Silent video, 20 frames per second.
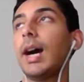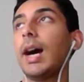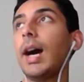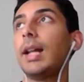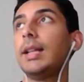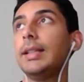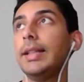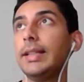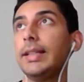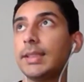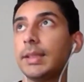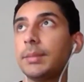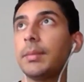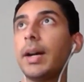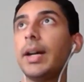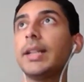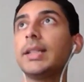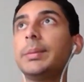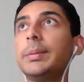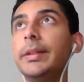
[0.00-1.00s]
at least in
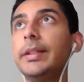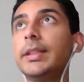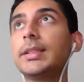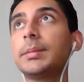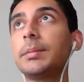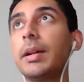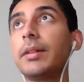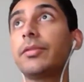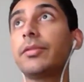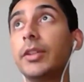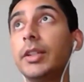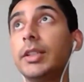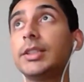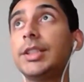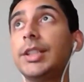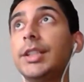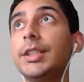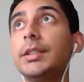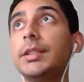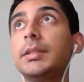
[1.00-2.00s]
my experience, in my
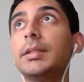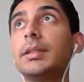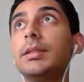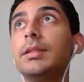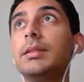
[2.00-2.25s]
first year,